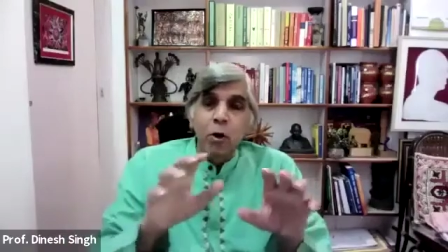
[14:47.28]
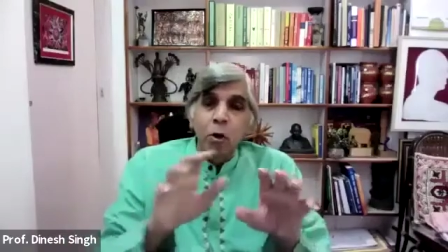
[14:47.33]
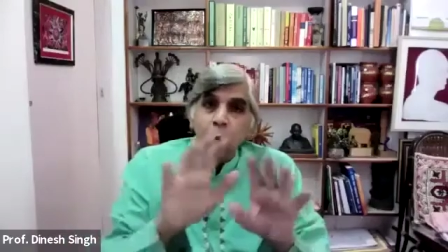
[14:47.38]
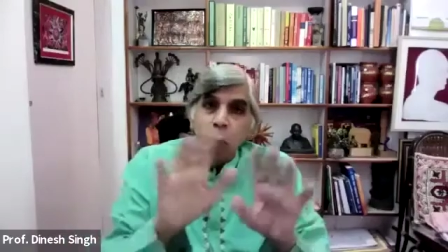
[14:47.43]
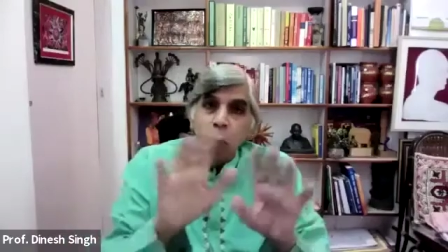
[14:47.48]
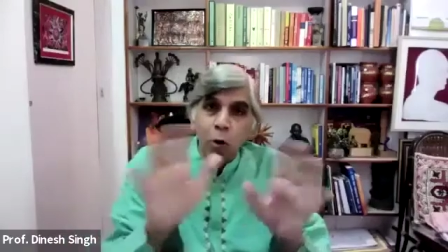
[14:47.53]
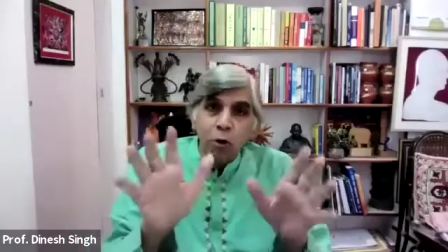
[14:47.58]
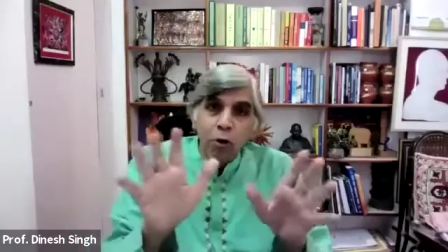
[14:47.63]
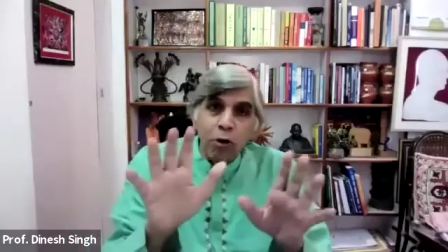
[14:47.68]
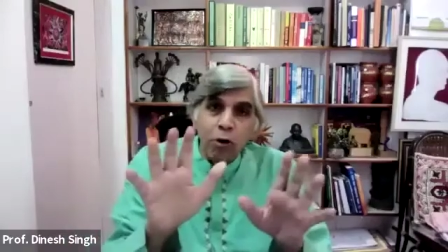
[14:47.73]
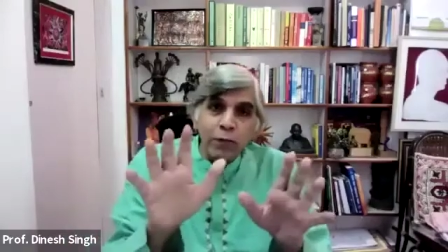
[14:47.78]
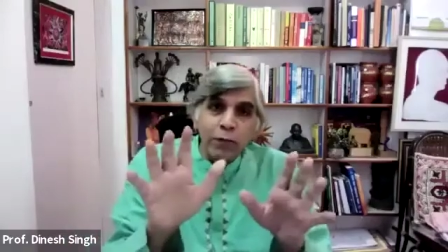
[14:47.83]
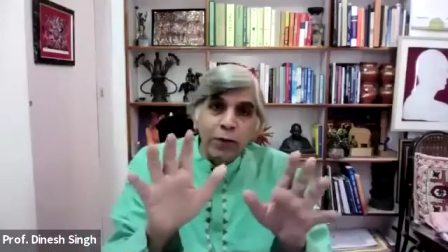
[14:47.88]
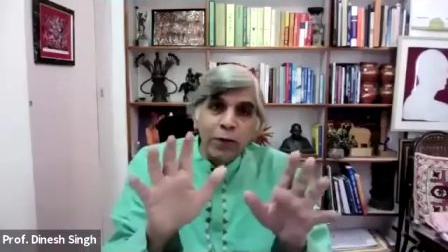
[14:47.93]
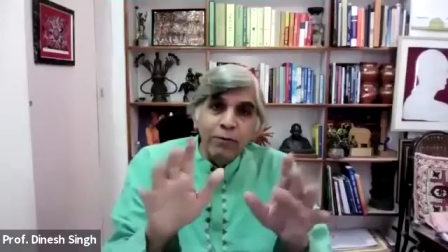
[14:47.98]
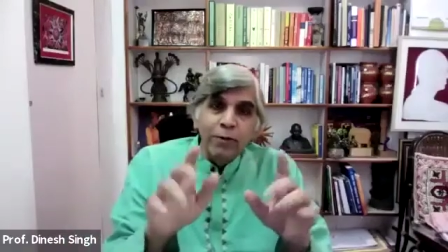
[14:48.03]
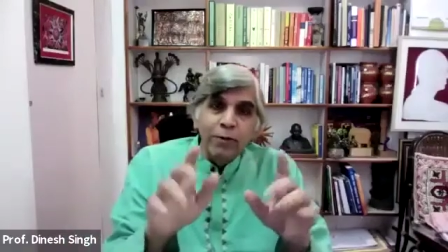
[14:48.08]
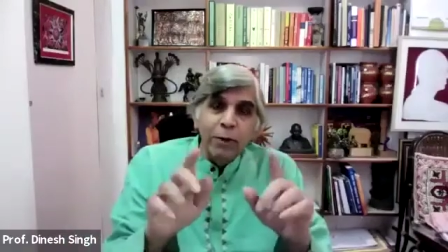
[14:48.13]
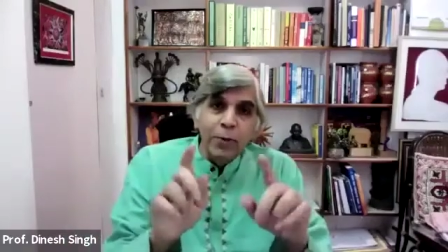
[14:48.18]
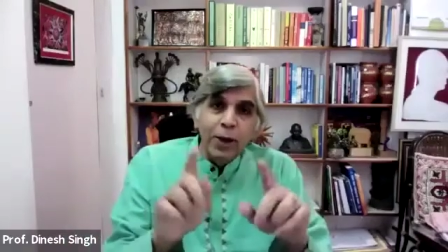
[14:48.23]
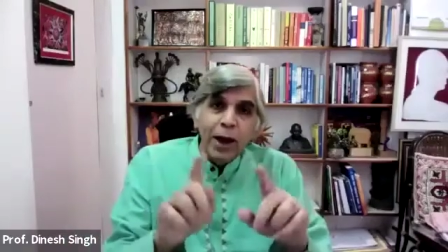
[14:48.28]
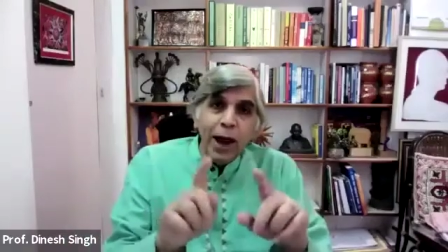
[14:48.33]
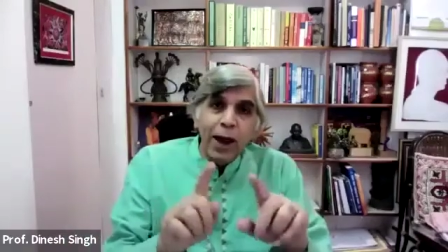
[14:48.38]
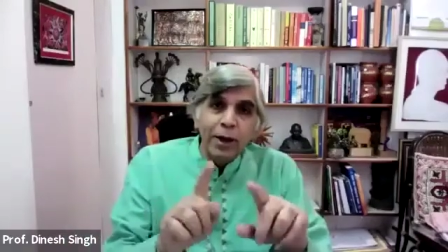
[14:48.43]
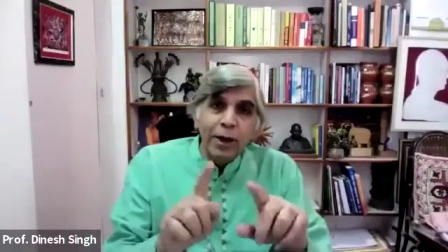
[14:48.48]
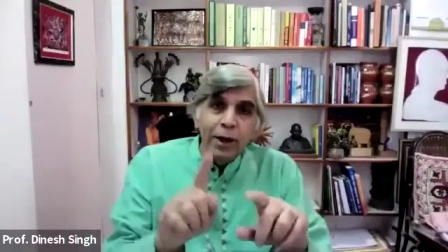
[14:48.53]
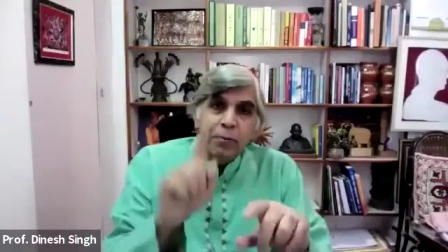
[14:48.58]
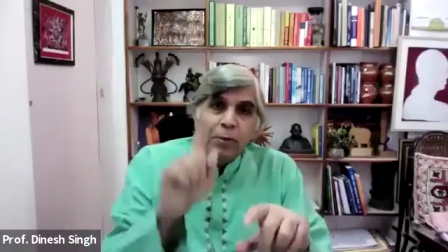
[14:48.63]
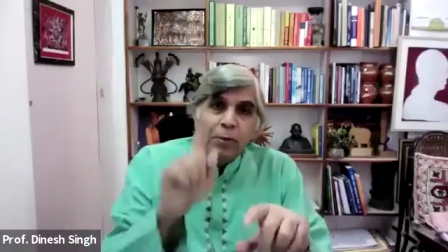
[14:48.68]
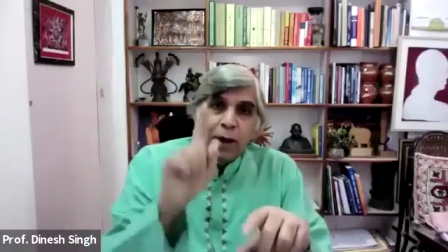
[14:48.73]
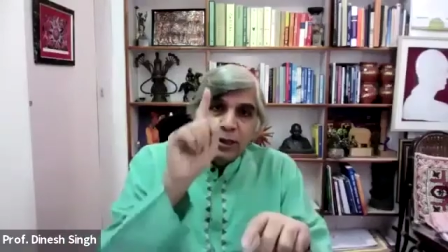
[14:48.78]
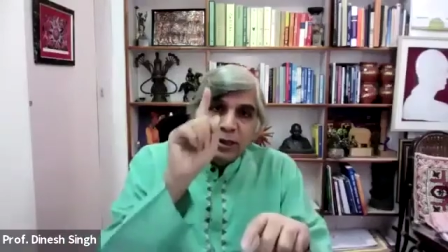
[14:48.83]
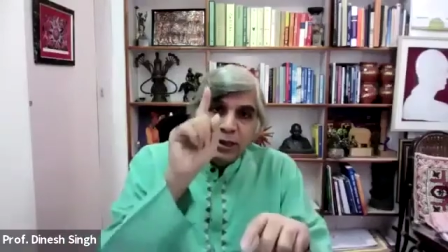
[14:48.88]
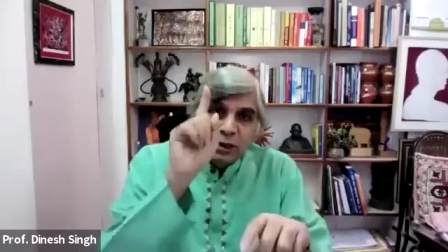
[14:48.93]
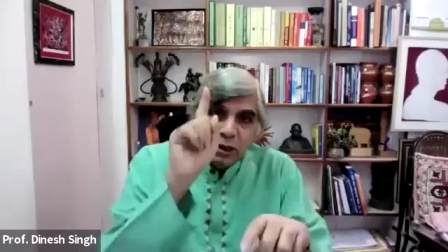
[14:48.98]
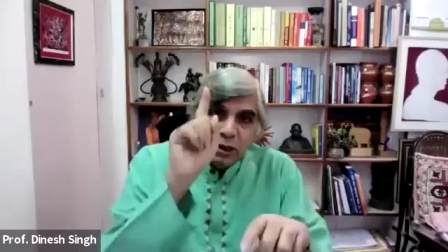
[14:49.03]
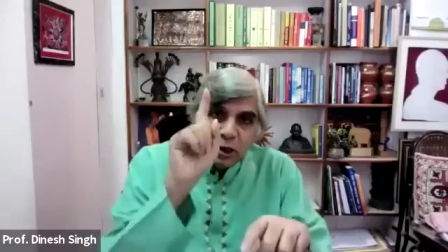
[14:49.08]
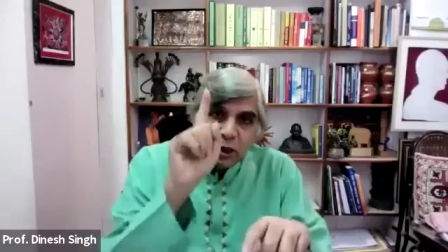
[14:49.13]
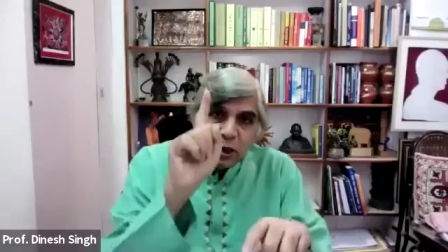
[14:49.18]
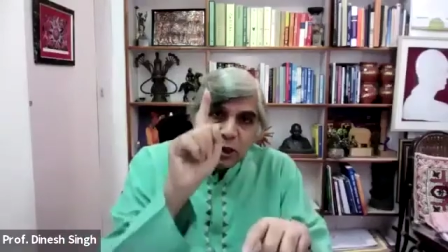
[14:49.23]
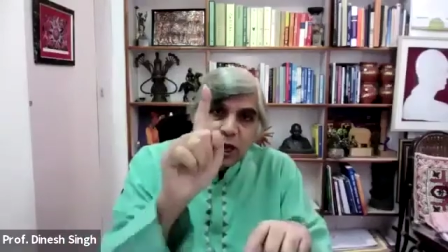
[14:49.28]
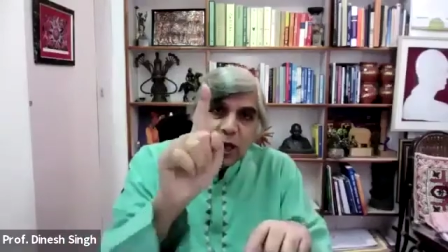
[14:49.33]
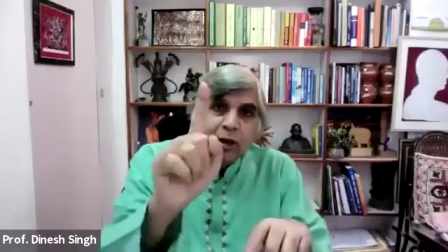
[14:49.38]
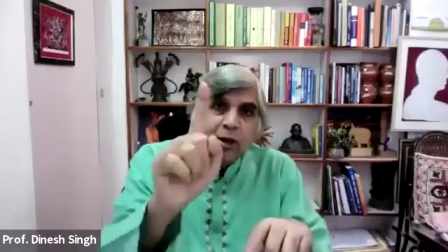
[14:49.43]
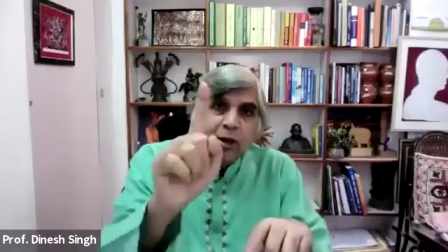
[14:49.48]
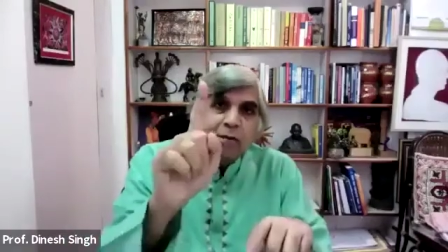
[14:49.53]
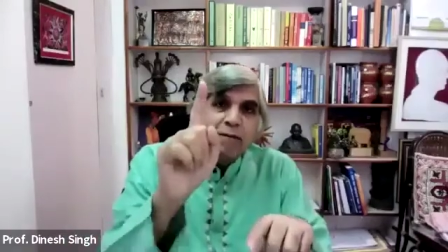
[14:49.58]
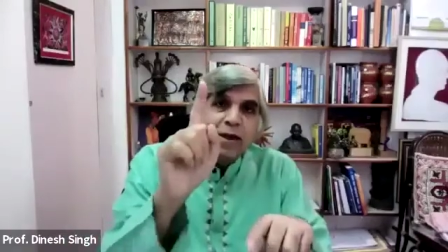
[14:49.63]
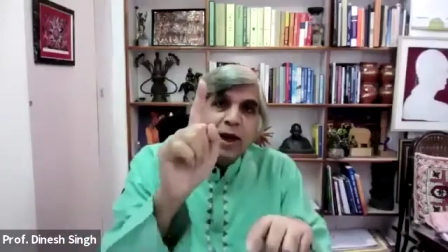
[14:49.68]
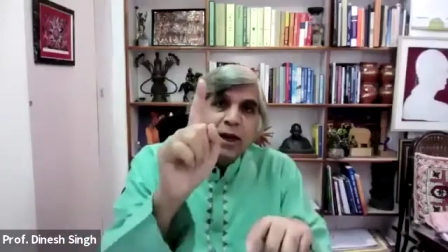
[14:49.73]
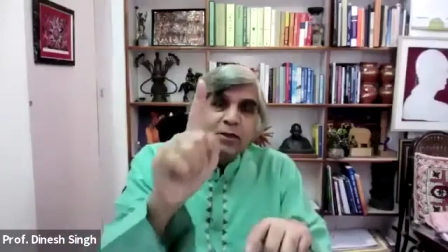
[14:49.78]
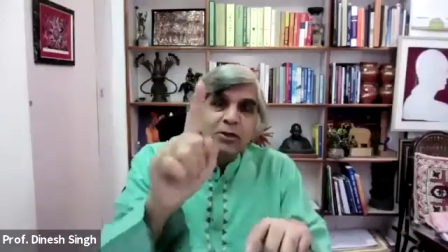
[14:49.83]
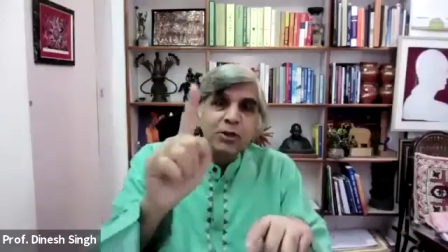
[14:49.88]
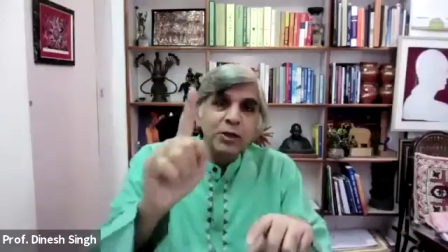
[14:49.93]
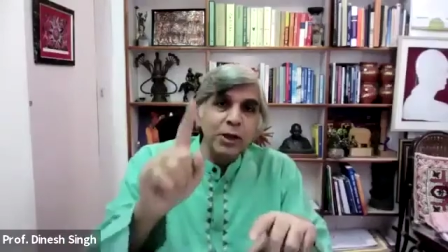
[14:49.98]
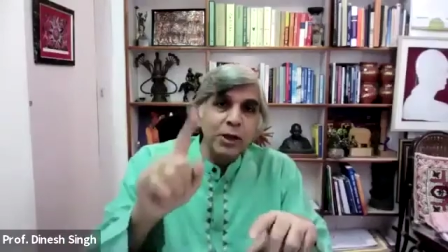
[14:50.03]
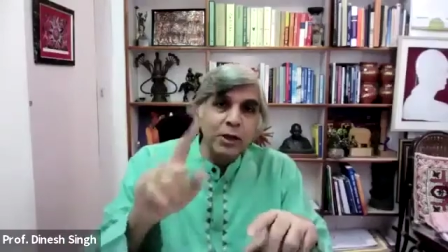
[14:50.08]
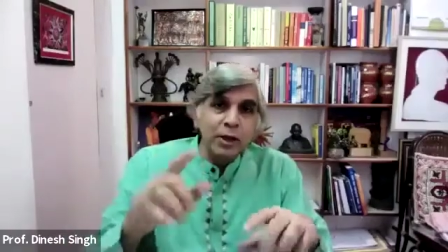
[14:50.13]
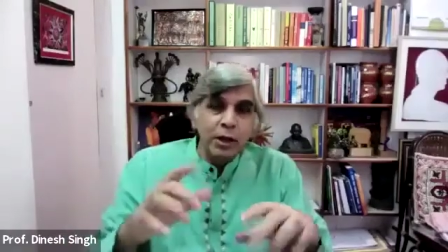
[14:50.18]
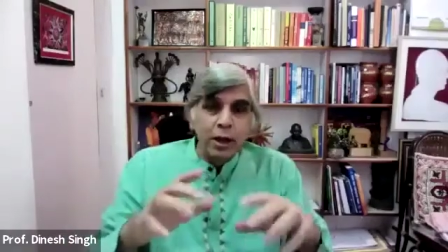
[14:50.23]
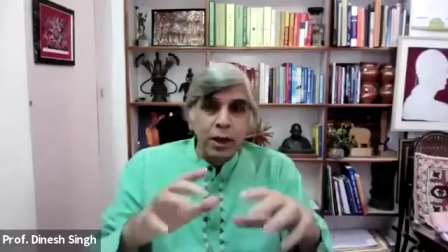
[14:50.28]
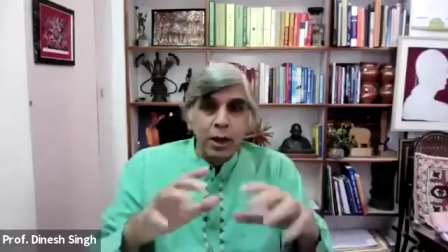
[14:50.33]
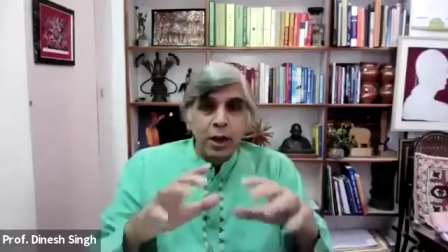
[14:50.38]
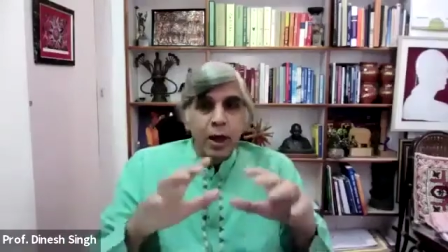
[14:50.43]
all of them will be handled by this single vaccine.